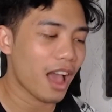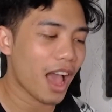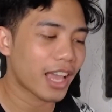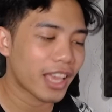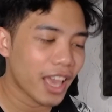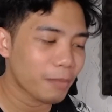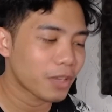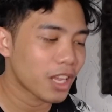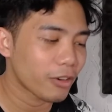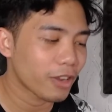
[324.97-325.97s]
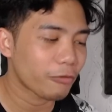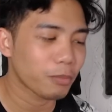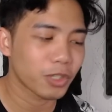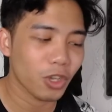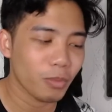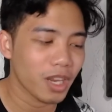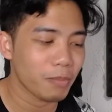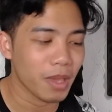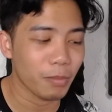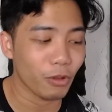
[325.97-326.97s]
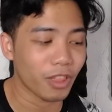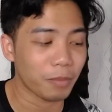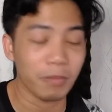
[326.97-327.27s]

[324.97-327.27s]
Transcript: I kept hearing from so many people that